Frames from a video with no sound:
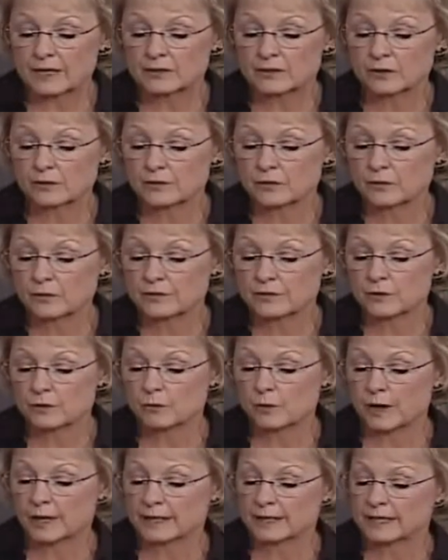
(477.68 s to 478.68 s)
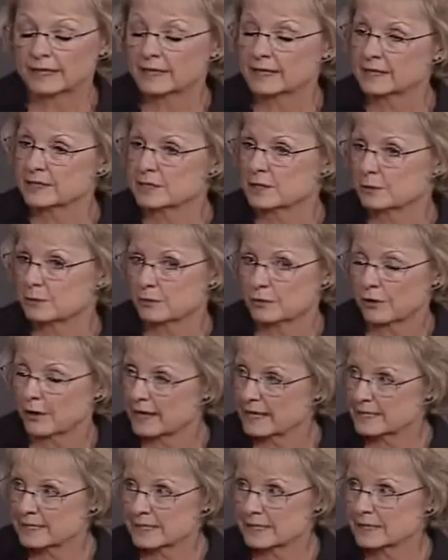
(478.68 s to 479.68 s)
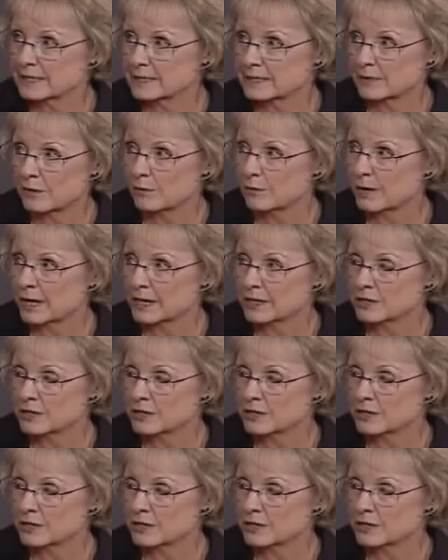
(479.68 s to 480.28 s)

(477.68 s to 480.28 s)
I don't know if you want to get into pricing so